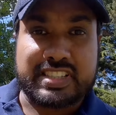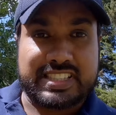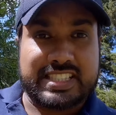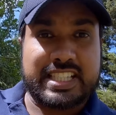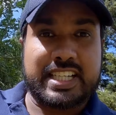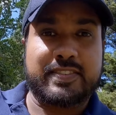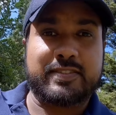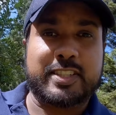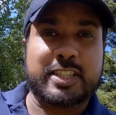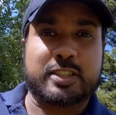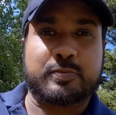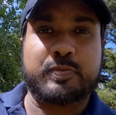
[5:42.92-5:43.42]

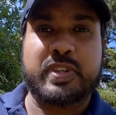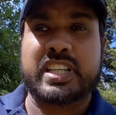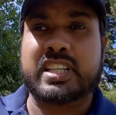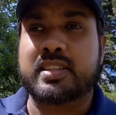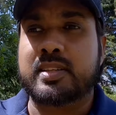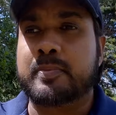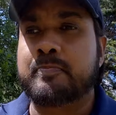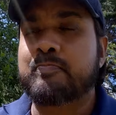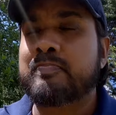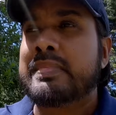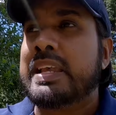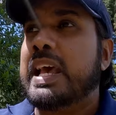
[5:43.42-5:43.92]
receive this
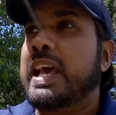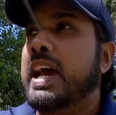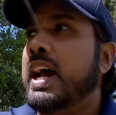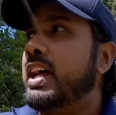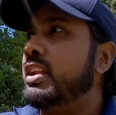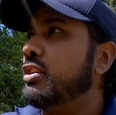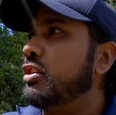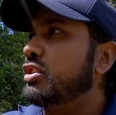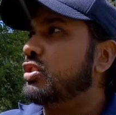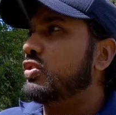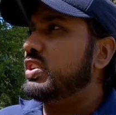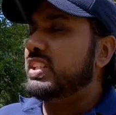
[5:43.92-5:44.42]
medal.
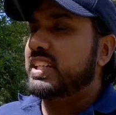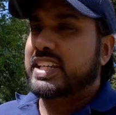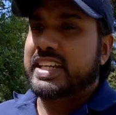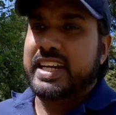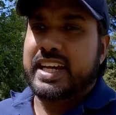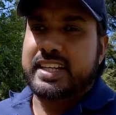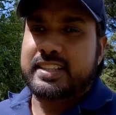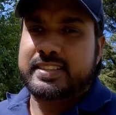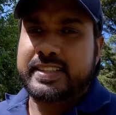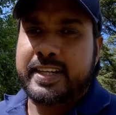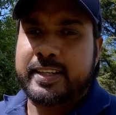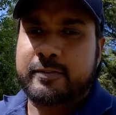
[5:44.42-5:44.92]
And not only
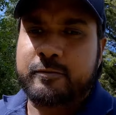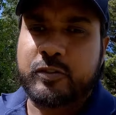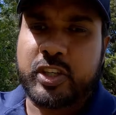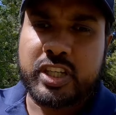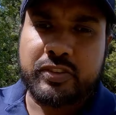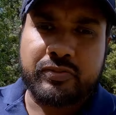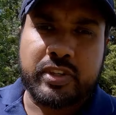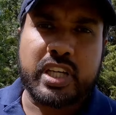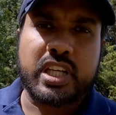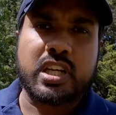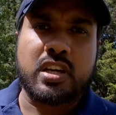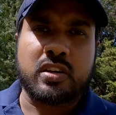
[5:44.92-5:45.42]
cats, and
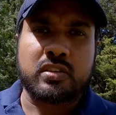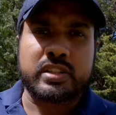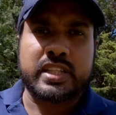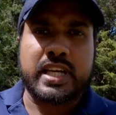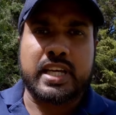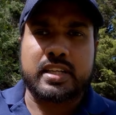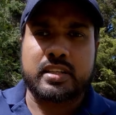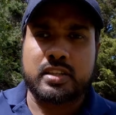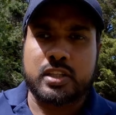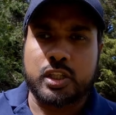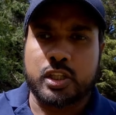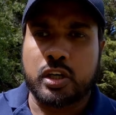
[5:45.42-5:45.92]
we know
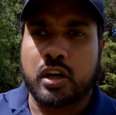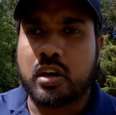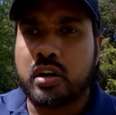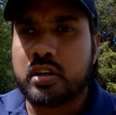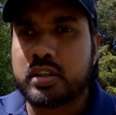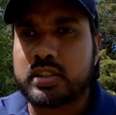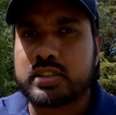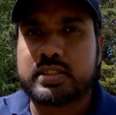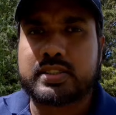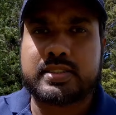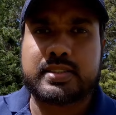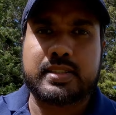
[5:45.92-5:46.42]
that
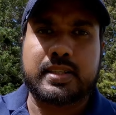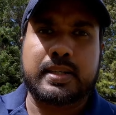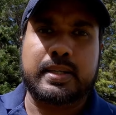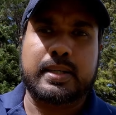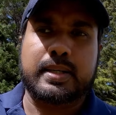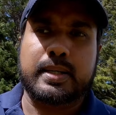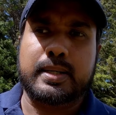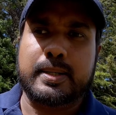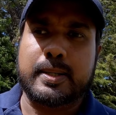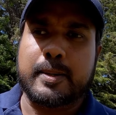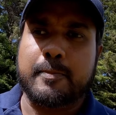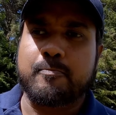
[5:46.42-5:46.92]
dogs
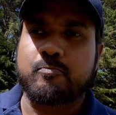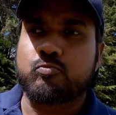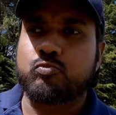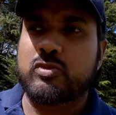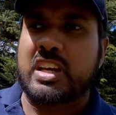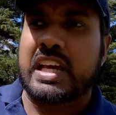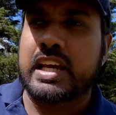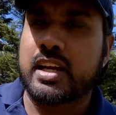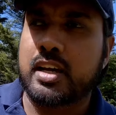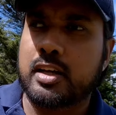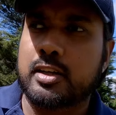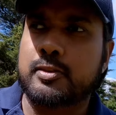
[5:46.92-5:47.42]

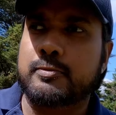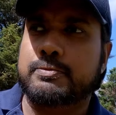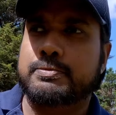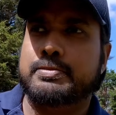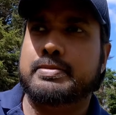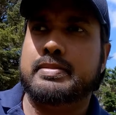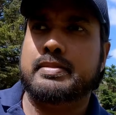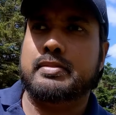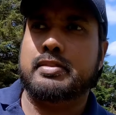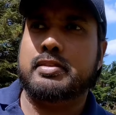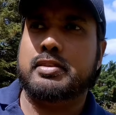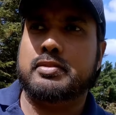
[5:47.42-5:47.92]
help
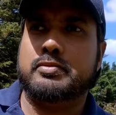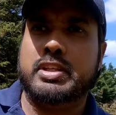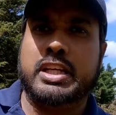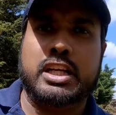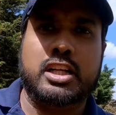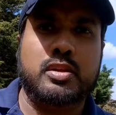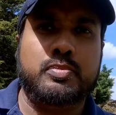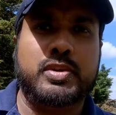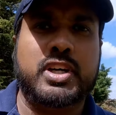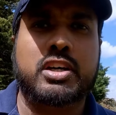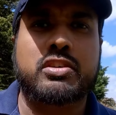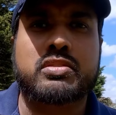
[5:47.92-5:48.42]

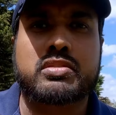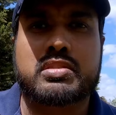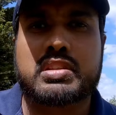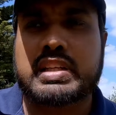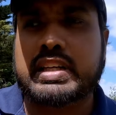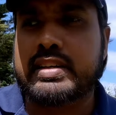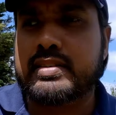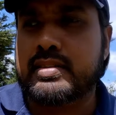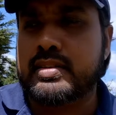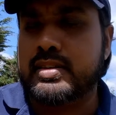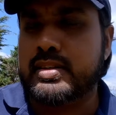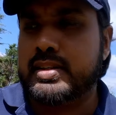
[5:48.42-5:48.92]
out
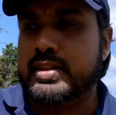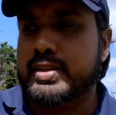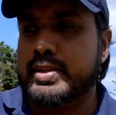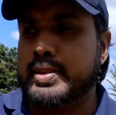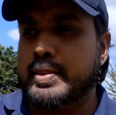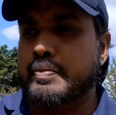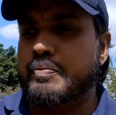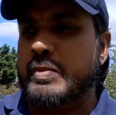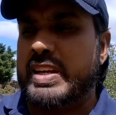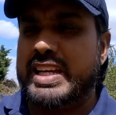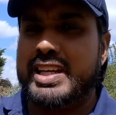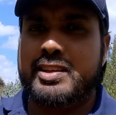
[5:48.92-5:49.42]

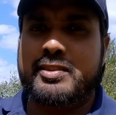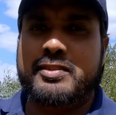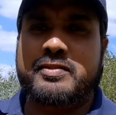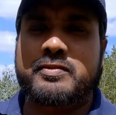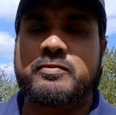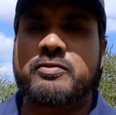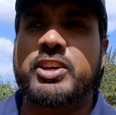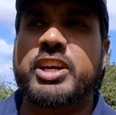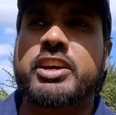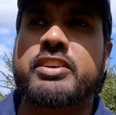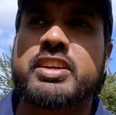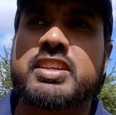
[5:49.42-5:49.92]

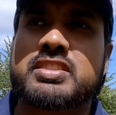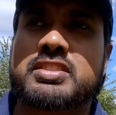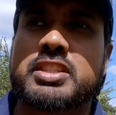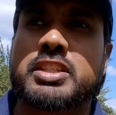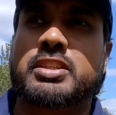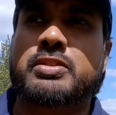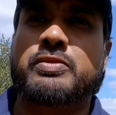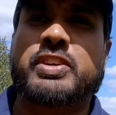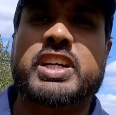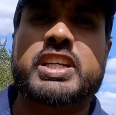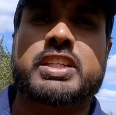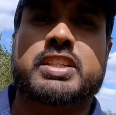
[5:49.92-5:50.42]
in various
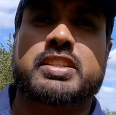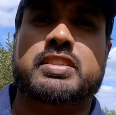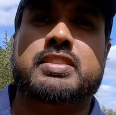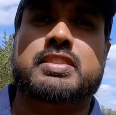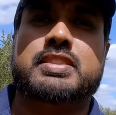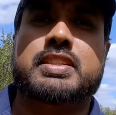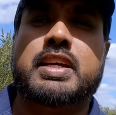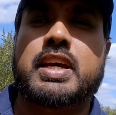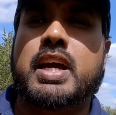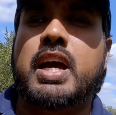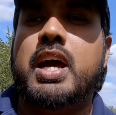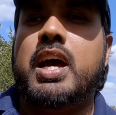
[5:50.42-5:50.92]

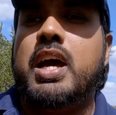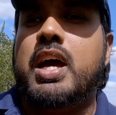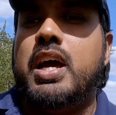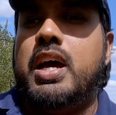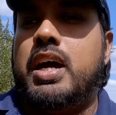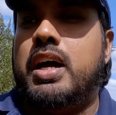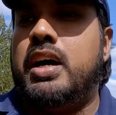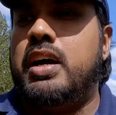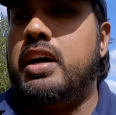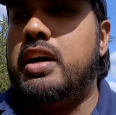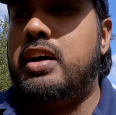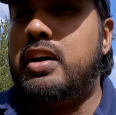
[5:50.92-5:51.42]
situations.
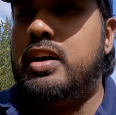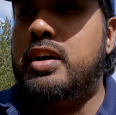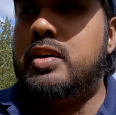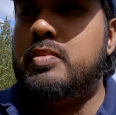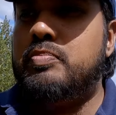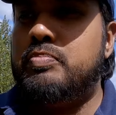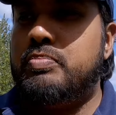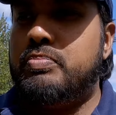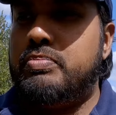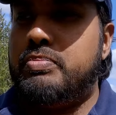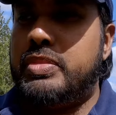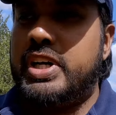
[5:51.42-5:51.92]

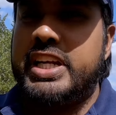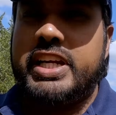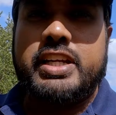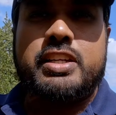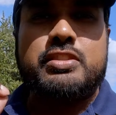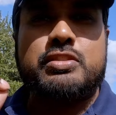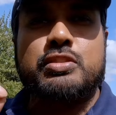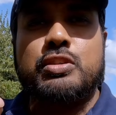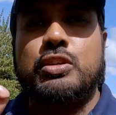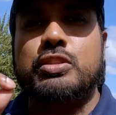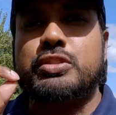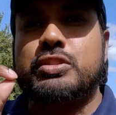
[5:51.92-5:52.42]
But
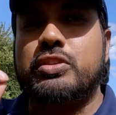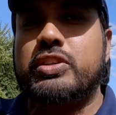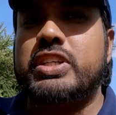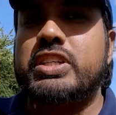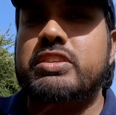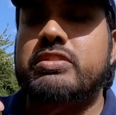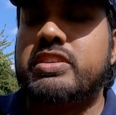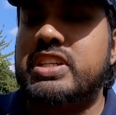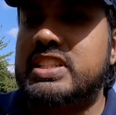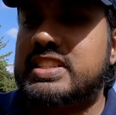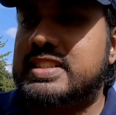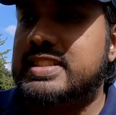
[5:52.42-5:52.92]
it is also
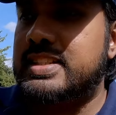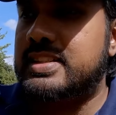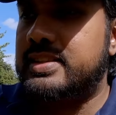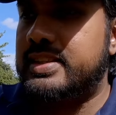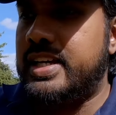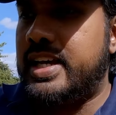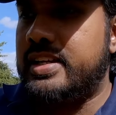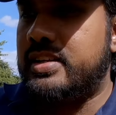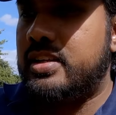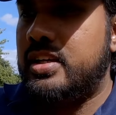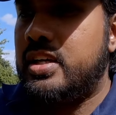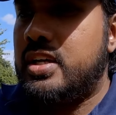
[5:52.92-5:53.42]

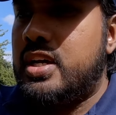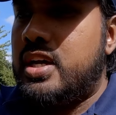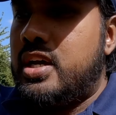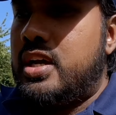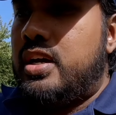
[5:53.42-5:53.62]
interesting that